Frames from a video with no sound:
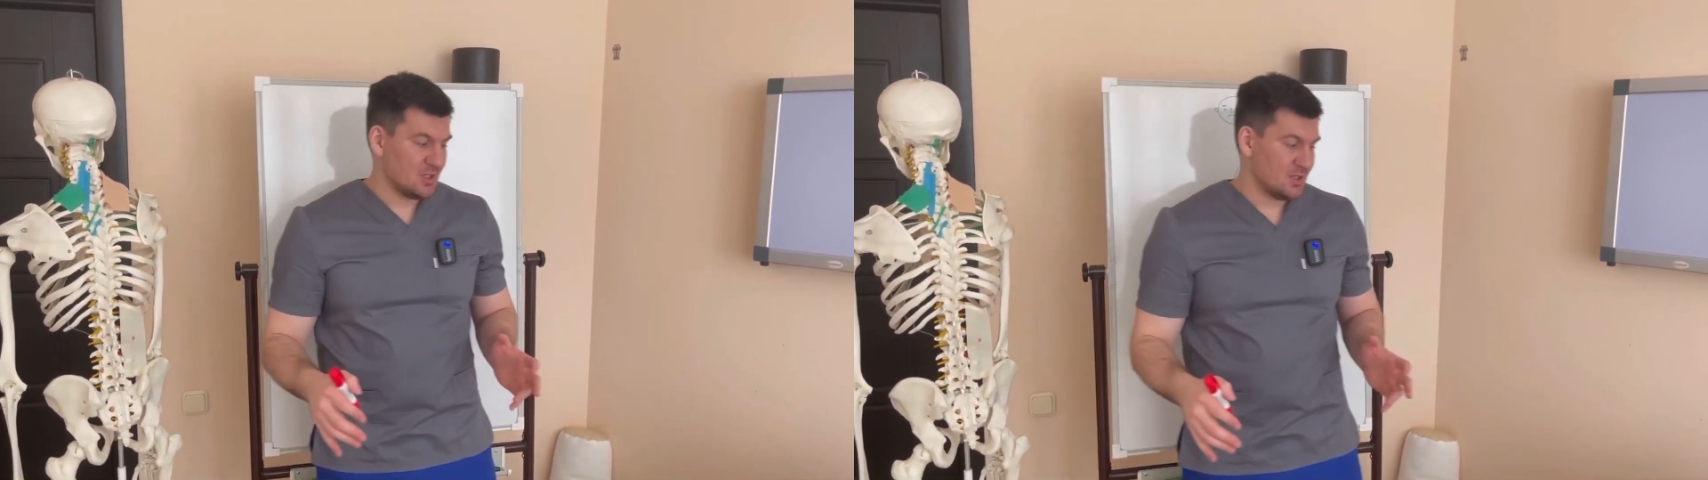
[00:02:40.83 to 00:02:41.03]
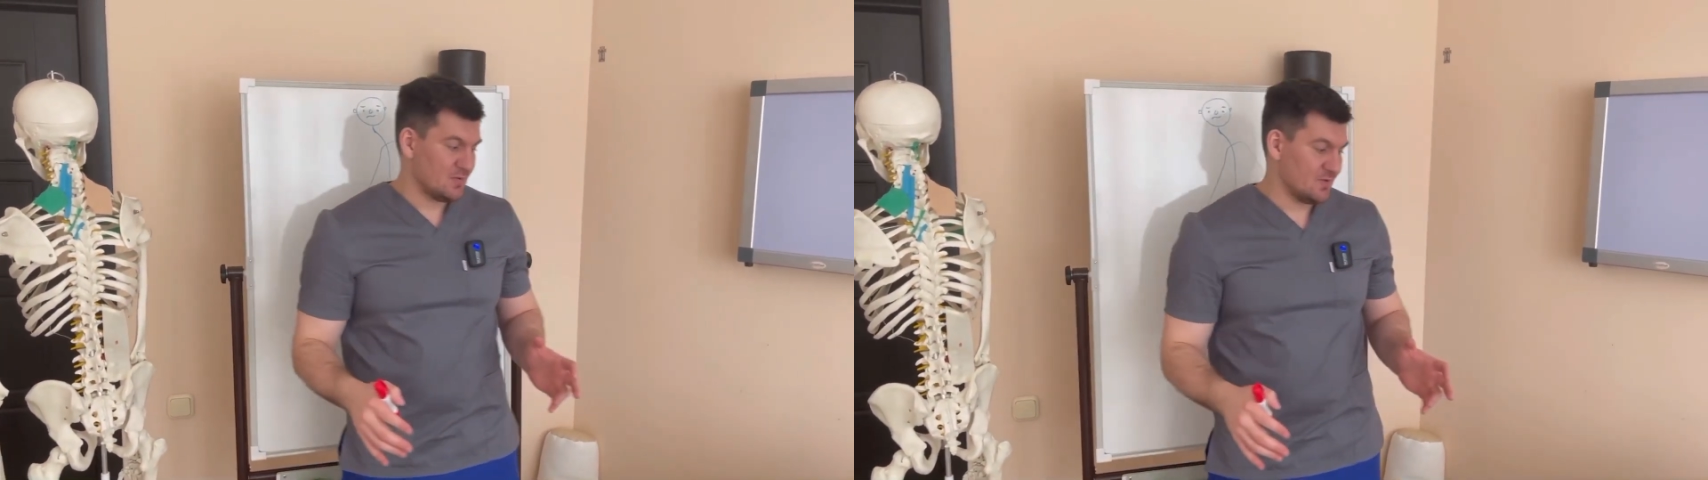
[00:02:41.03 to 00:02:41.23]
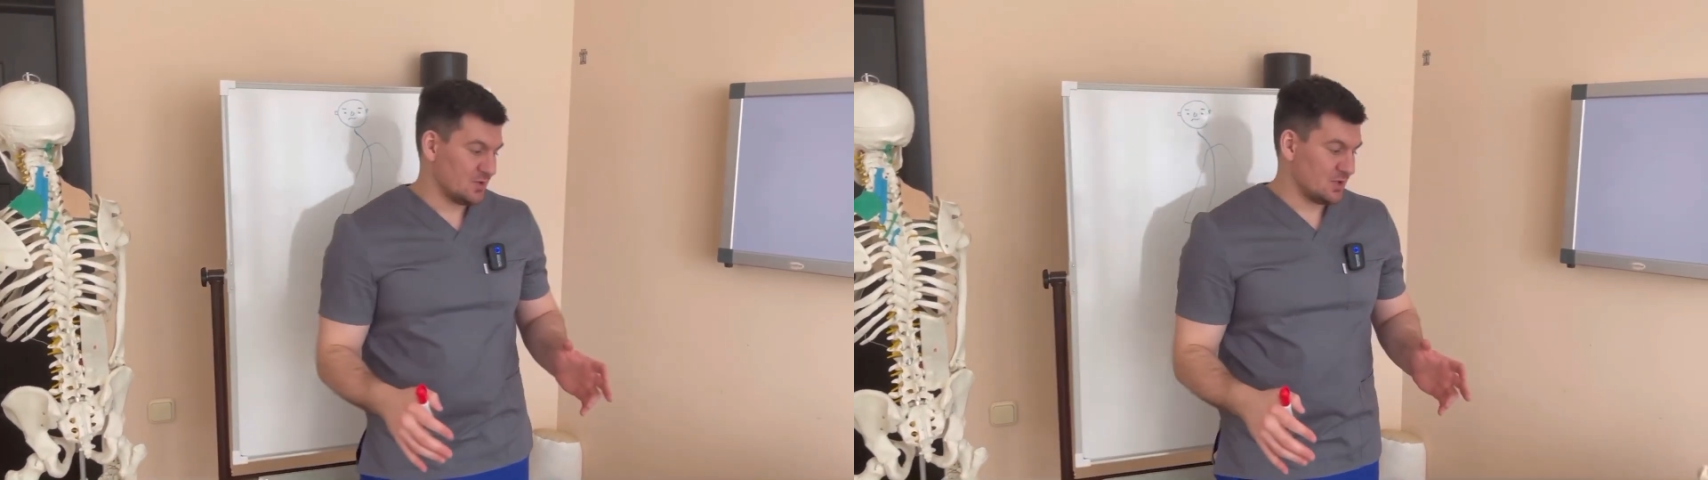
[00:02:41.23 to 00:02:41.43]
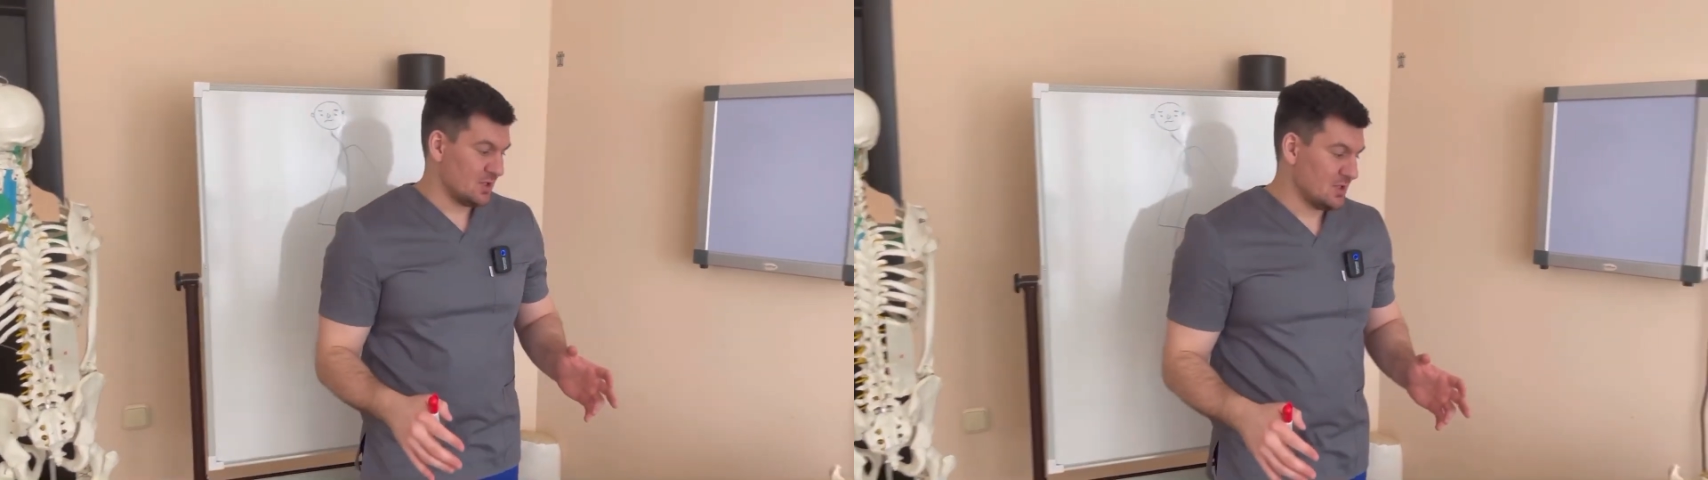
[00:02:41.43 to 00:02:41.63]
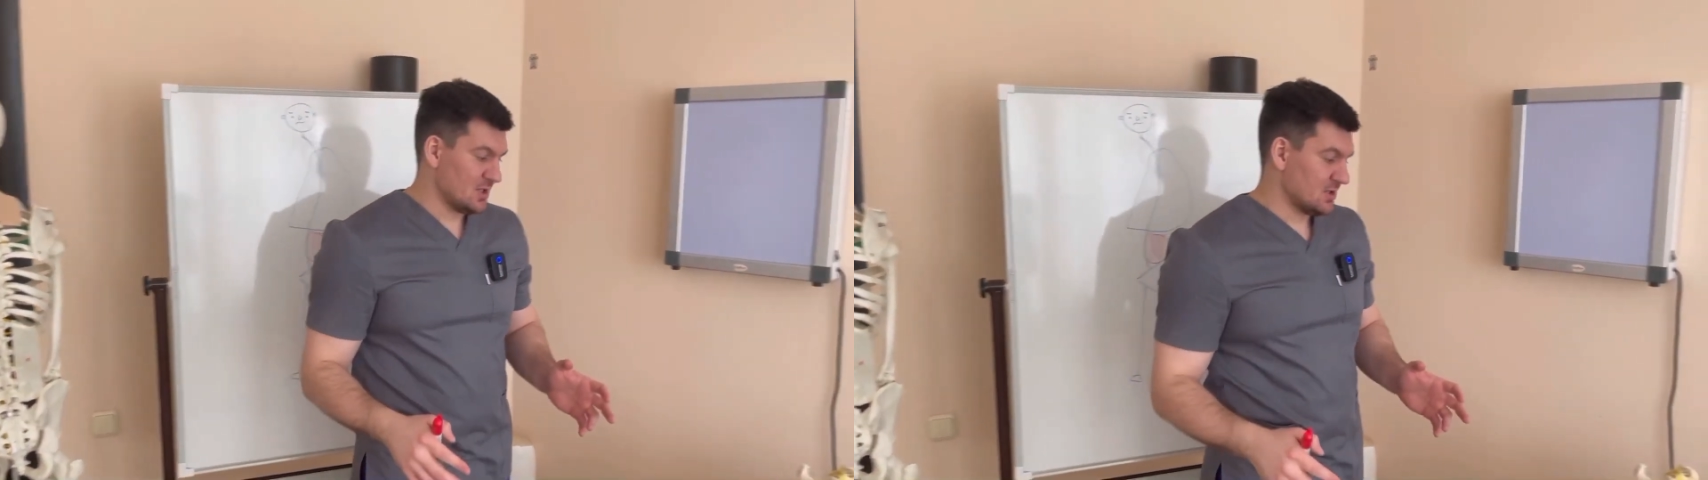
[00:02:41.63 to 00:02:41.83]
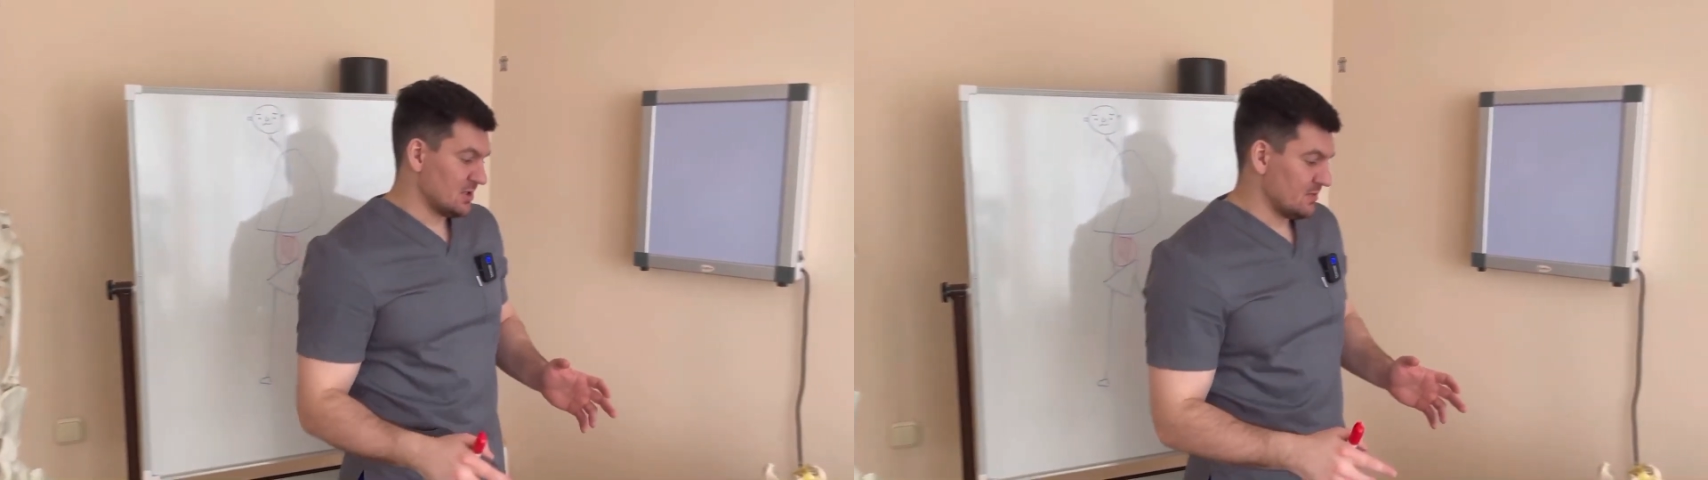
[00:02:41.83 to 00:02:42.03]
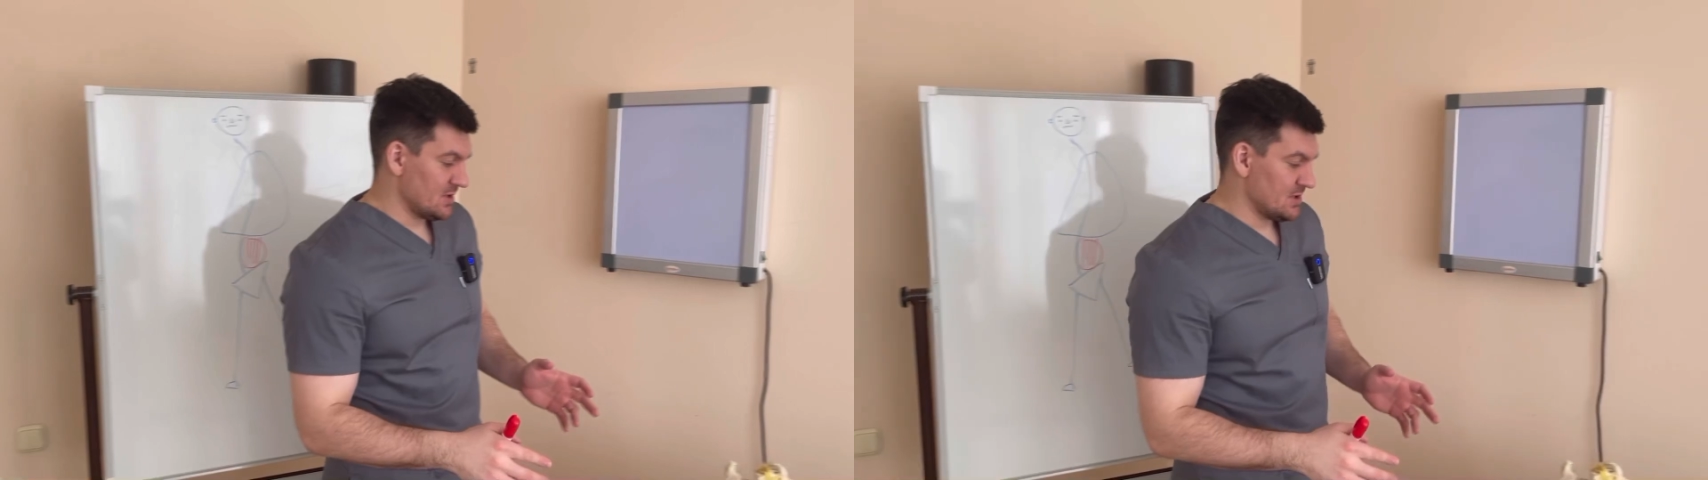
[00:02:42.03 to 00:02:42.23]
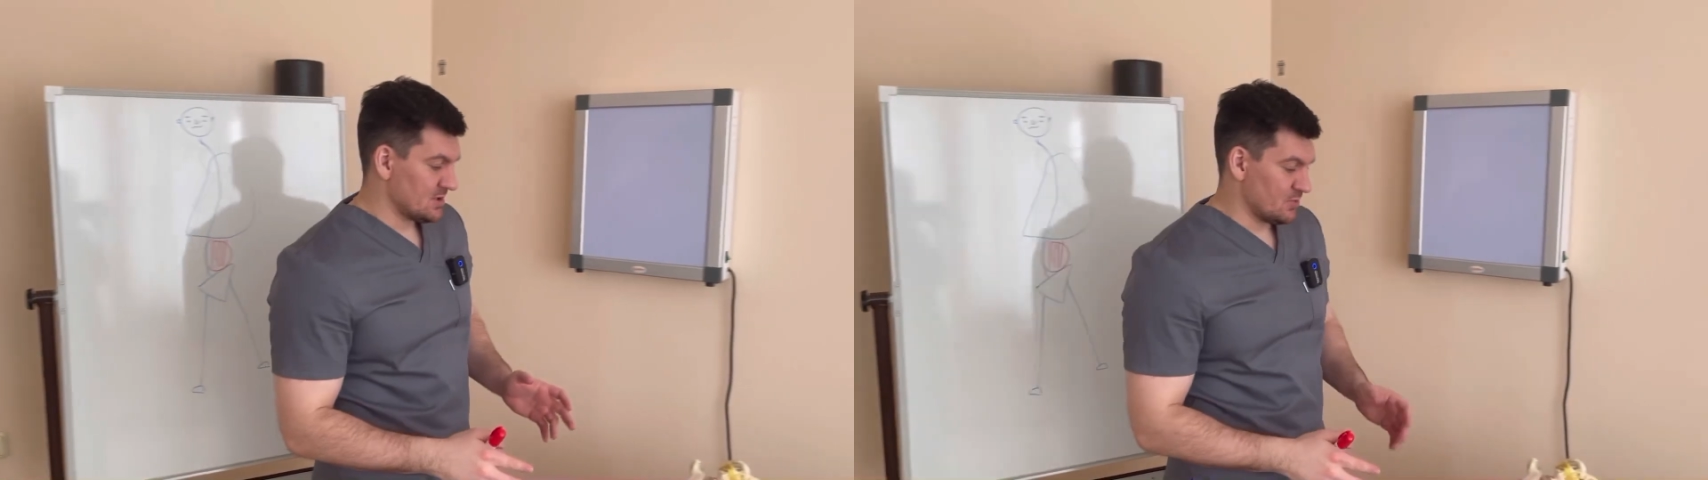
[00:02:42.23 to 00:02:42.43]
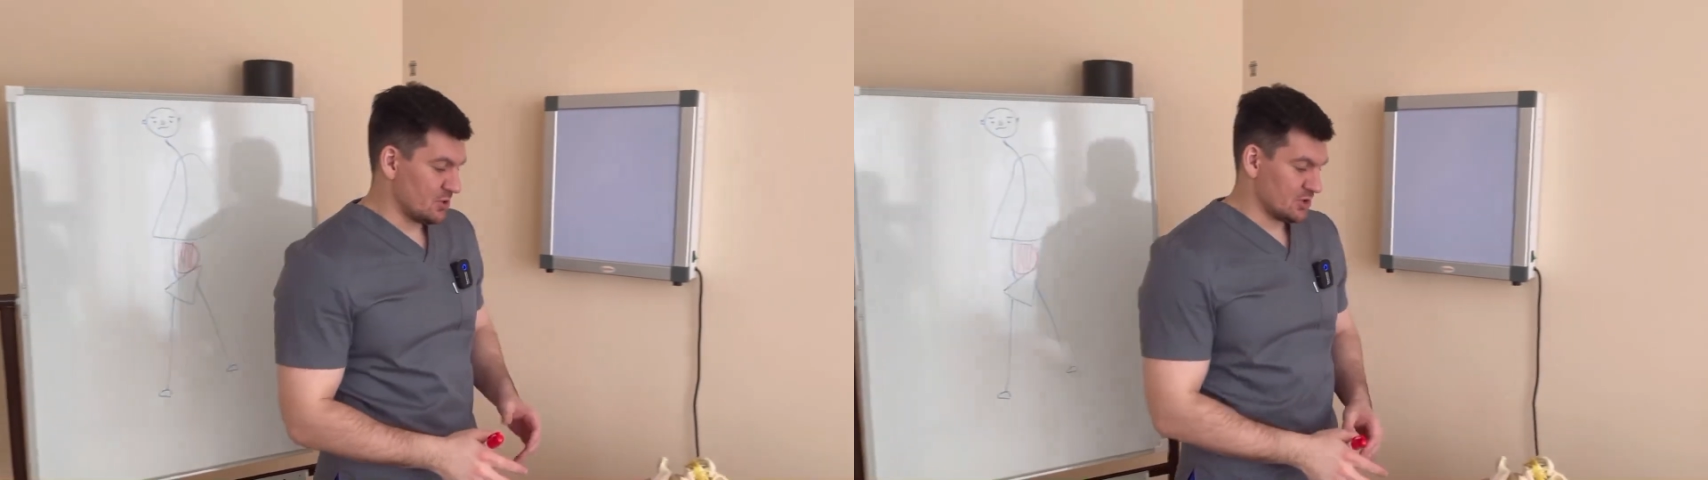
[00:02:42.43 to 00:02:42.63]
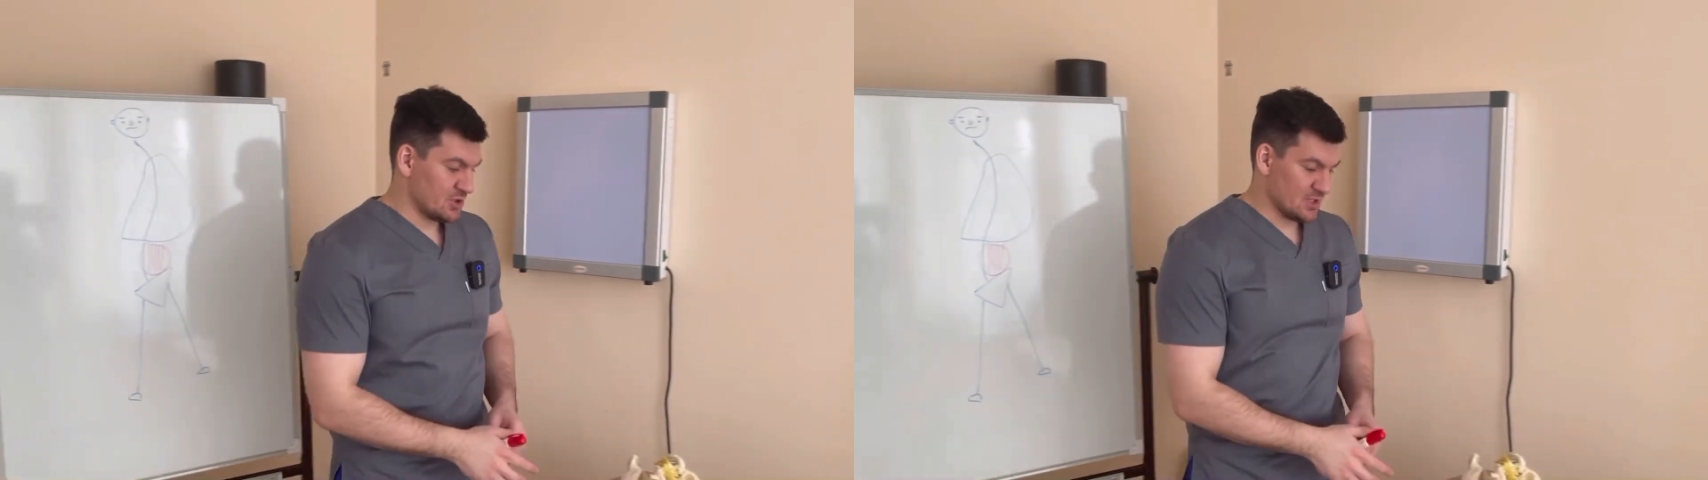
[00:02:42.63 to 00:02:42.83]
and some people still
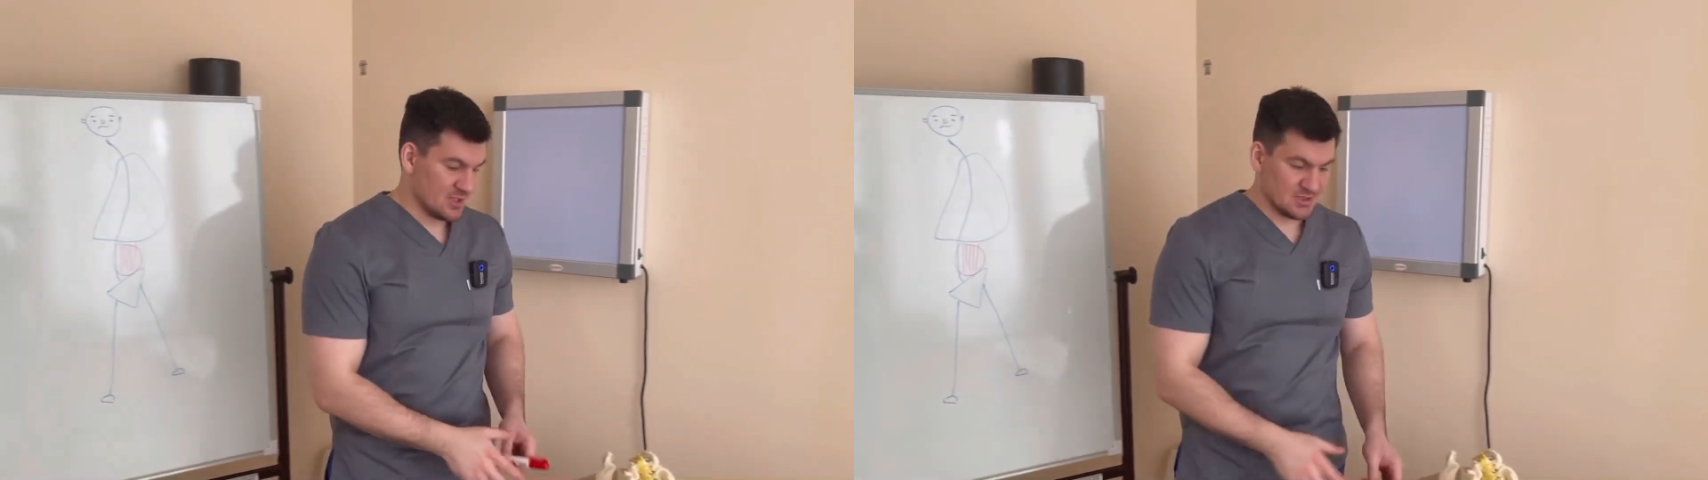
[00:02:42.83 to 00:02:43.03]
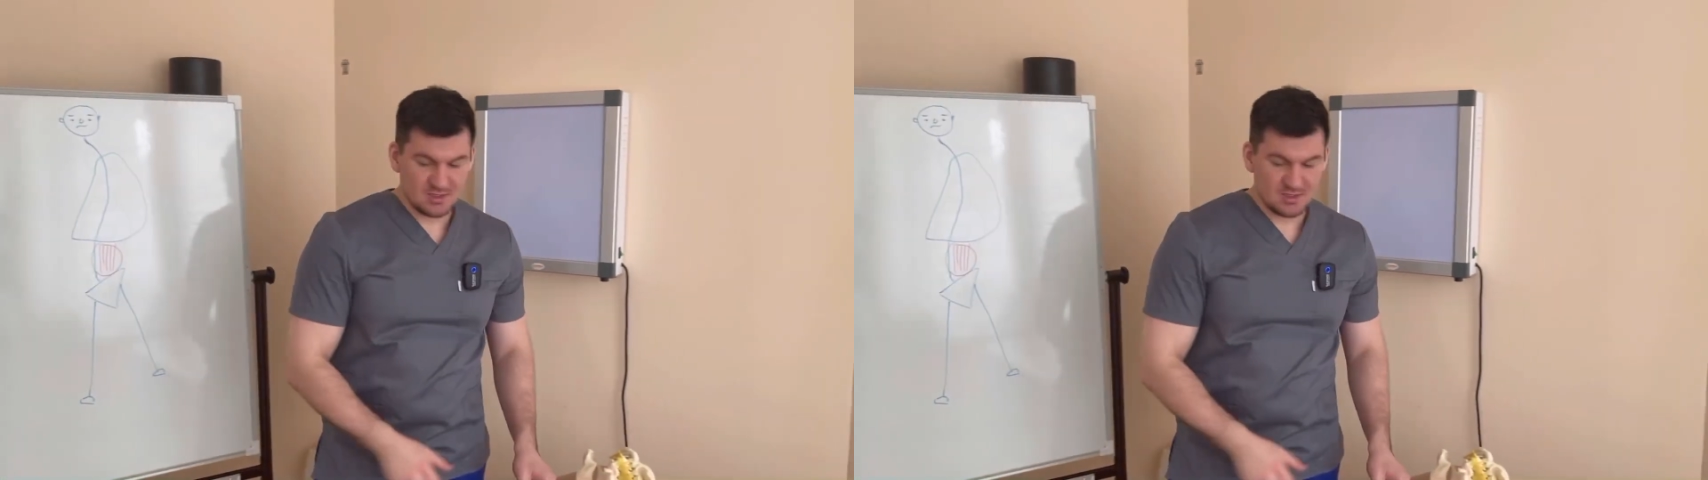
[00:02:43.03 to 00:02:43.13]
think so.